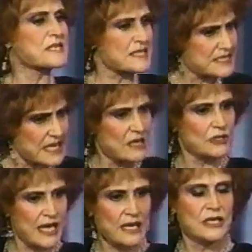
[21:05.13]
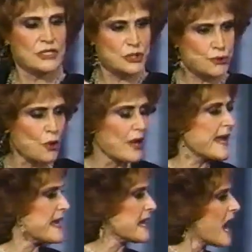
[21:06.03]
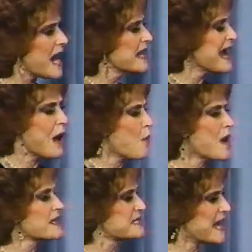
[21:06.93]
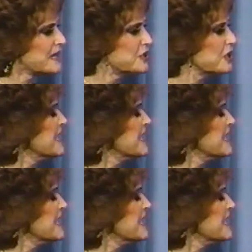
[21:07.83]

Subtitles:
to steal, kill, and destroy. And honey, I want to tell you,